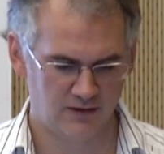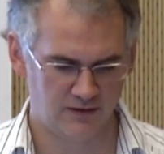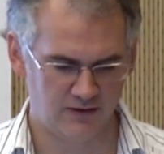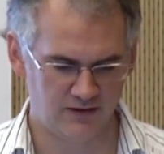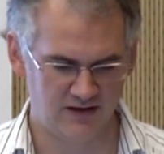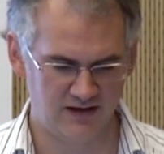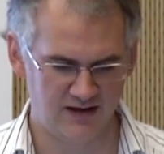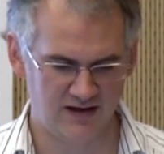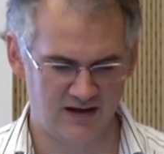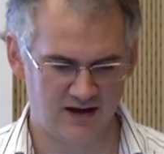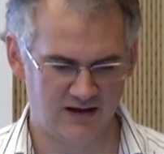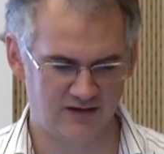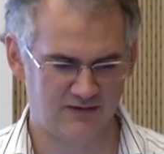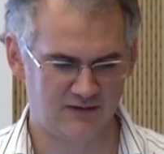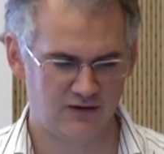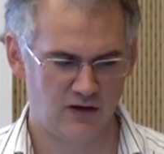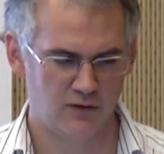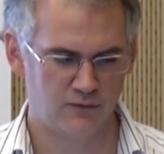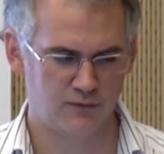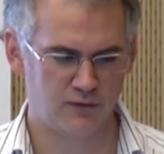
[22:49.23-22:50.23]
the
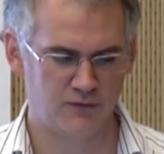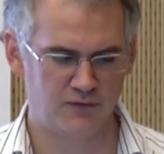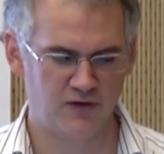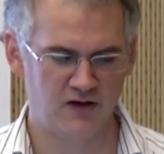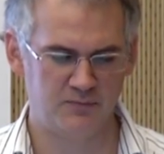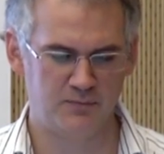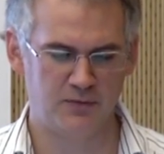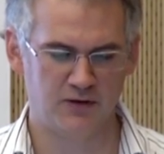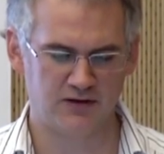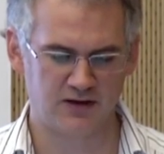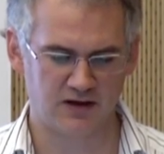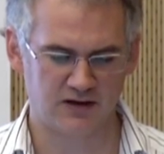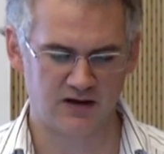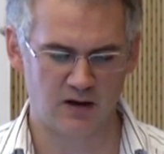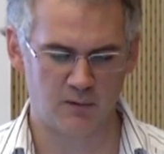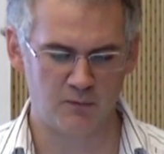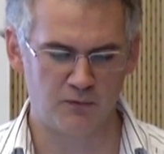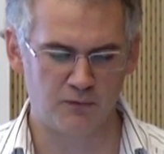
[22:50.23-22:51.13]
DNS for Facebook.com,